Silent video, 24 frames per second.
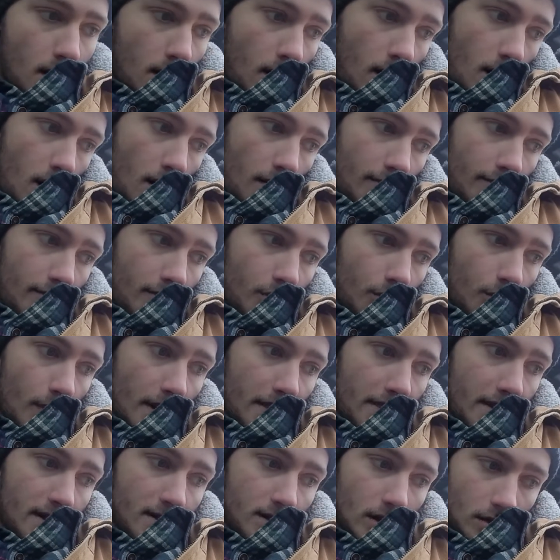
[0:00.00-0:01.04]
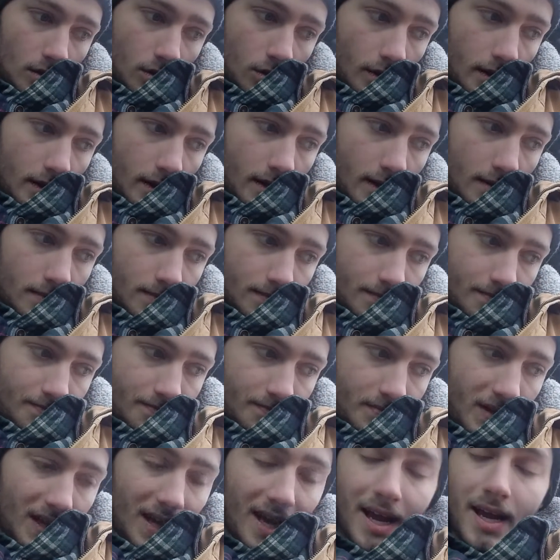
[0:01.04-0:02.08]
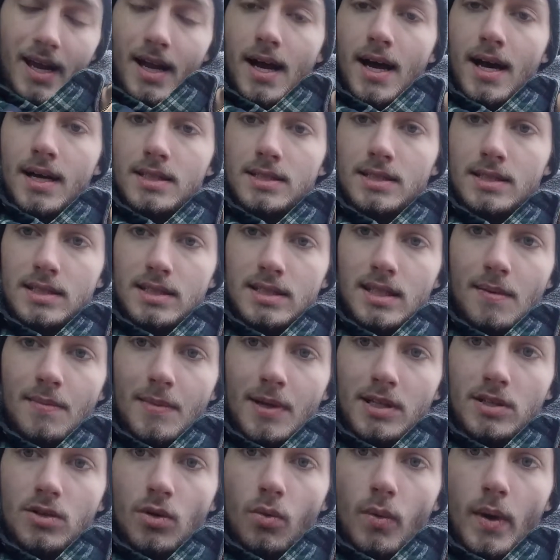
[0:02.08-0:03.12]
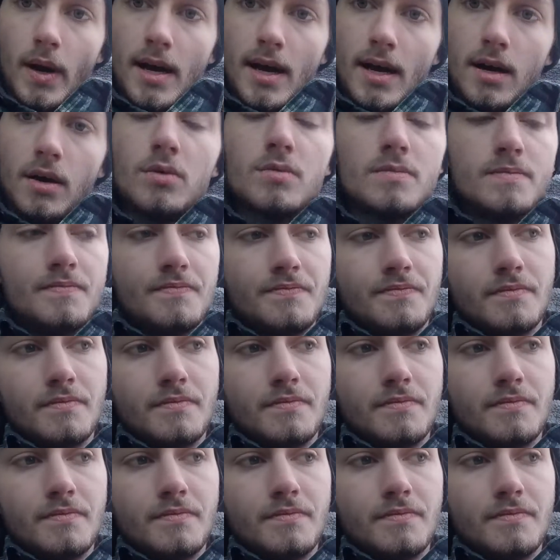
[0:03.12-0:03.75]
From the way things are looking, chaos is seeming to win out